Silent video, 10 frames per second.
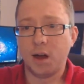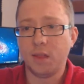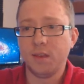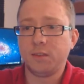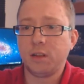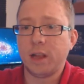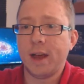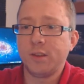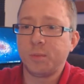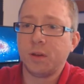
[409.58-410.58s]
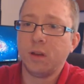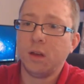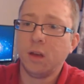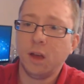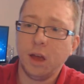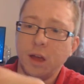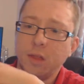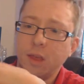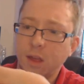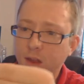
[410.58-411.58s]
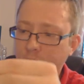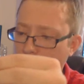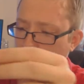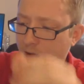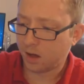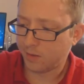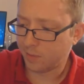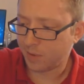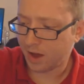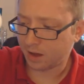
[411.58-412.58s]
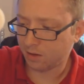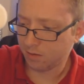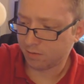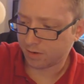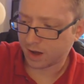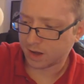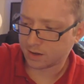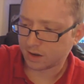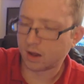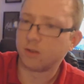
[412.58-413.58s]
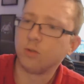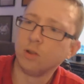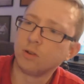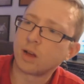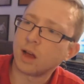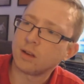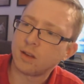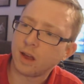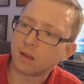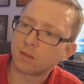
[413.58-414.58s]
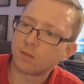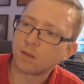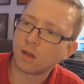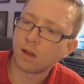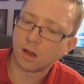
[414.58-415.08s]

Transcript: uh, on this clasp and then uh, on the back you've got uh, two little contacts